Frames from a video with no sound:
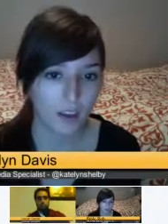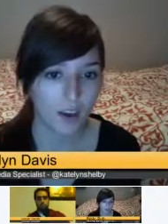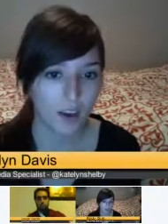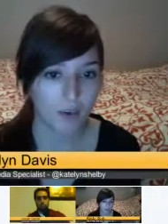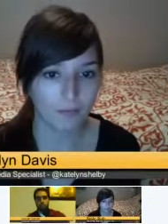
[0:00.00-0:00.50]

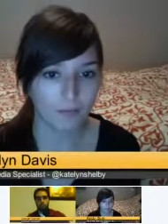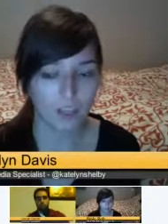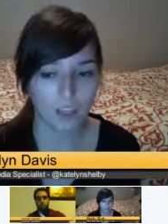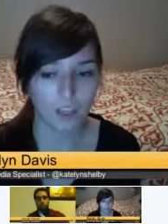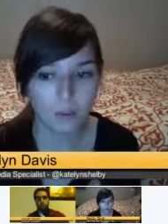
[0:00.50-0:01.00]
um,
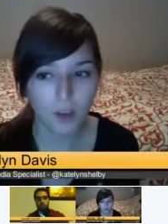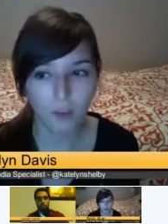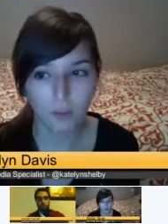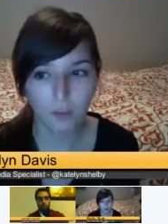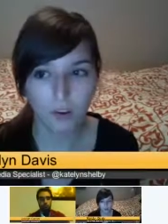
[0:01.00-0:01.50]
unless you have
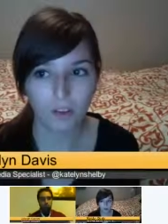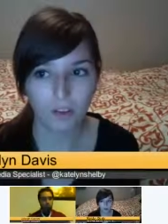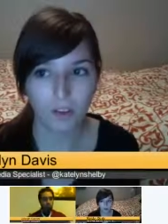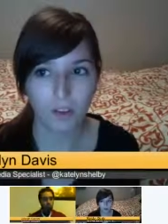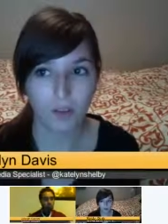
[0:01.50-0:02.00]
the point of
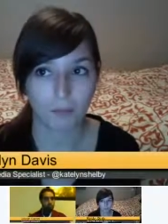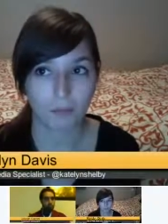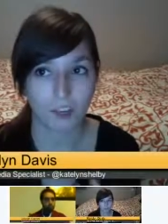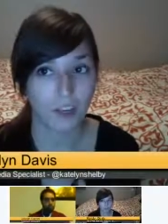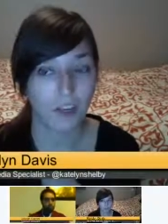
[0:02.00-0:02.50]
view like
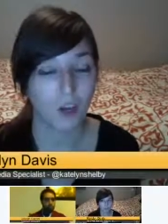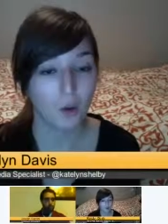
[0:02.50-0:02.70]
me